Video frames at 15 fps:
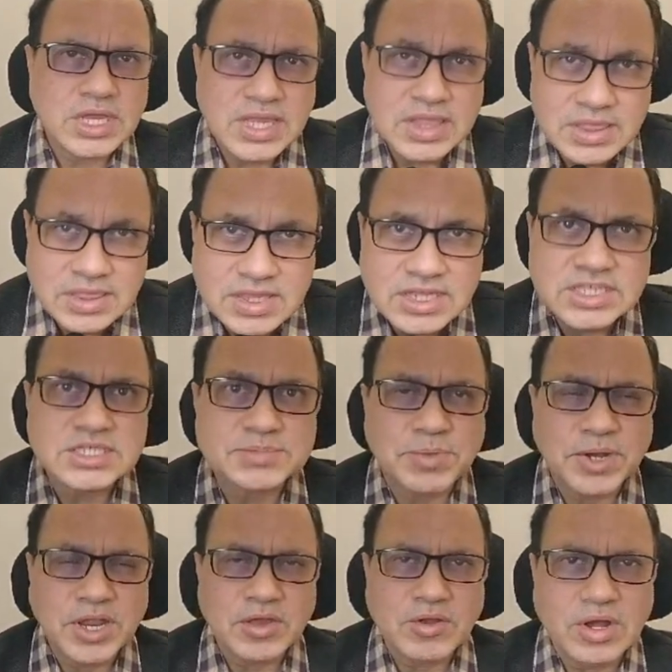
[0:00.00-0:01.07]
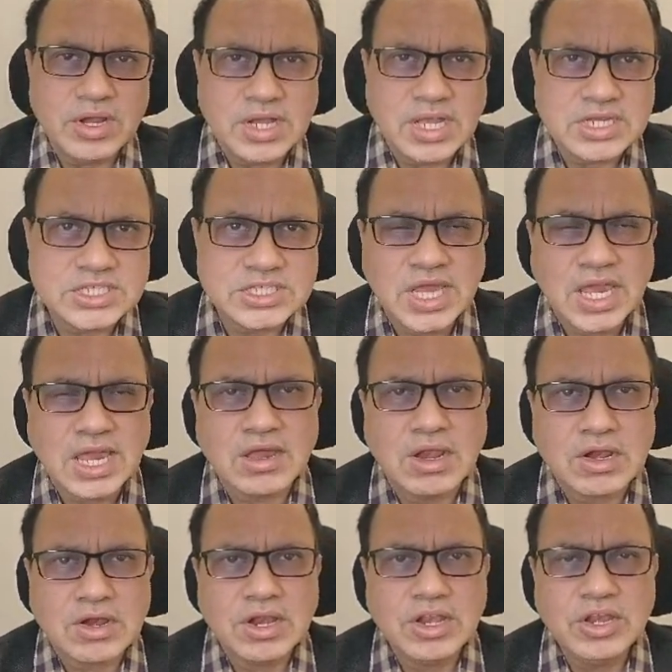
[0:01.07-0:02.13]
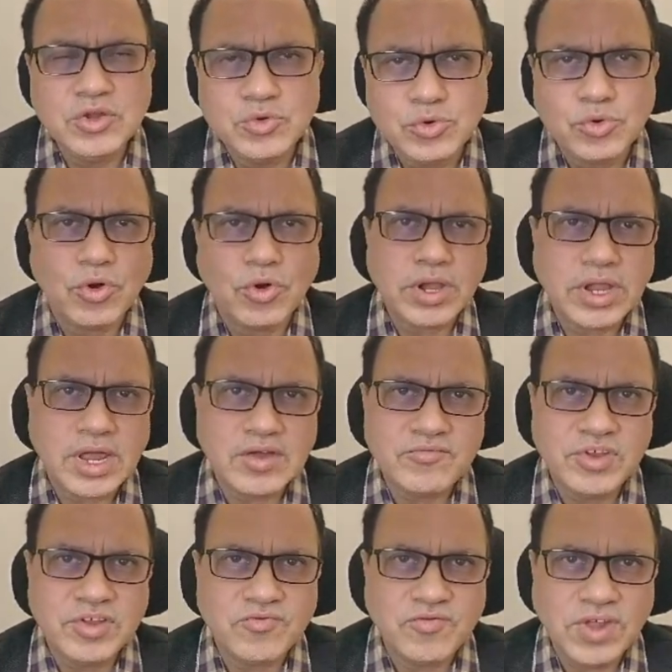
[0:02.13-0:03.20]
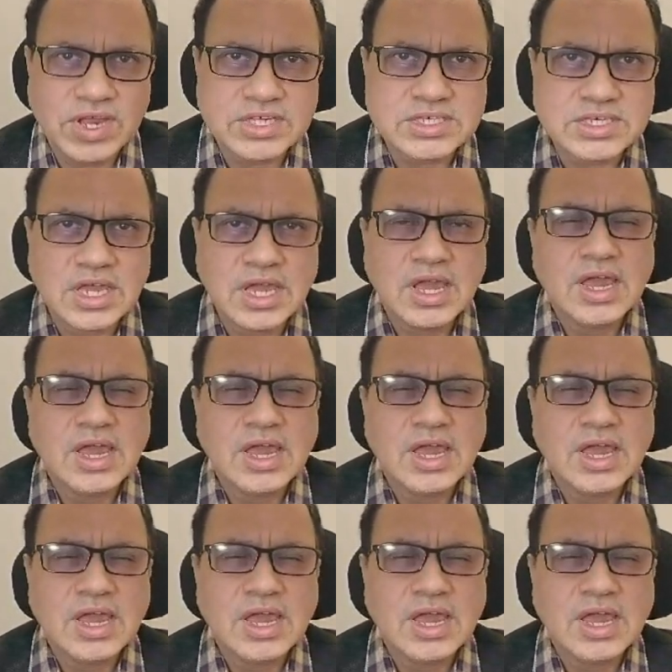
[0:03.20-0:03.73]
in this particular test cycle run you do not have defects,